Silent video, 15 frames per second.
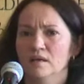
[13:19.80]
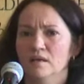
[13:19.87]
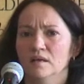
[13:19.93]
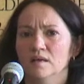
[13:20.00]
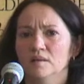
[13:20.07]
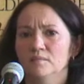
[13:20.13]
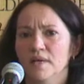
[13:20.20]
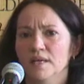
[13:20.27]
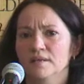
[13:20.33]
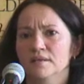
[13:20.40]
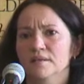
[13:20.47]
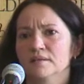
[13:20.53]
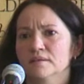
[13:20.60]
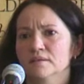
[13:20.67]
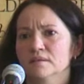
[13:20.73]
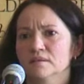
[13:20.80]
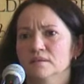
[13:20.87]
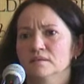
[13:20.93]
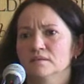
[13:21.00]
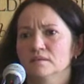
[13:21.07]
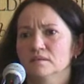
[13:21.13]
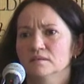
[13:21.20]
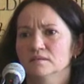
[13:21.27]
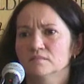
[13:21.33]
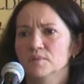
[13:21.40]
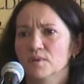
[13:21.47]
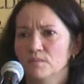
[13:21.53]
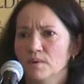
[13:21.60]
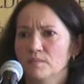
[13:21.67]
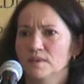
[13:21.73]
making
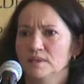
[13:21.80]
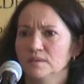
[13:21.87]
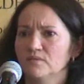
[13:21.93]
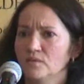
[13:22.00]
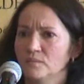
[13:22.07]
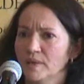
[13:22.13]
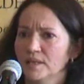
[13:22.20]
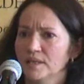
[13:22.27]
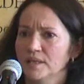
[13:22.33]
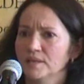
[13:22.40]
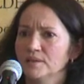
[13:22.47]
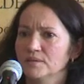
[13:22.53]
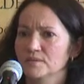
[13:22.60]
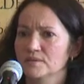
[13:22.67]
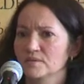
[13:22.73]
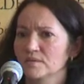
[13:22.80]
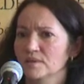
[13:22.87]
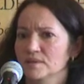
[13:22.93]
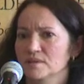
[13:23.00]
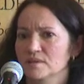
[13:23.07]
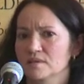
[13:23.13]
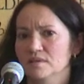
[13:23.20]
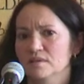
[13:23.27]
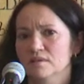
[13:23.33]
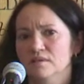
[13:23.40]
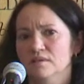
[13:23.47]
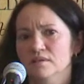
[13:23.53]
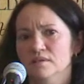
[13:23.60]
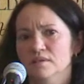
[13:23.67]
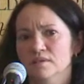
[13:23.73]
probably for many industries
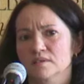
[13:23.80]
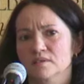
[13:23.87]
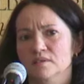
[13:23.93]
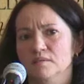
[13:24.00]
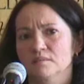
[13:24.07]
is